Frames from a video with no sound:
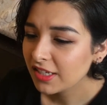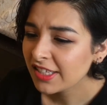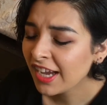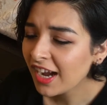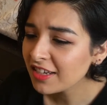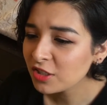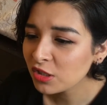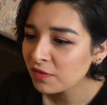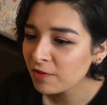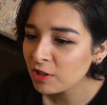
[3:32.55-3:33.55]
Yeah, I
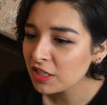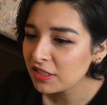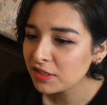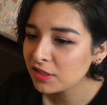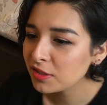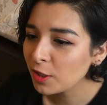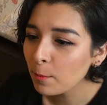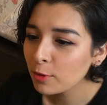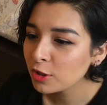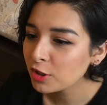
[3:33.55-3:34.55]
just feel like it's a
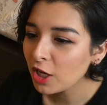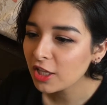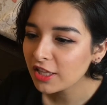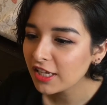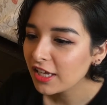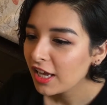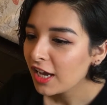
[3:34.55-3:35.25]
summer song, like,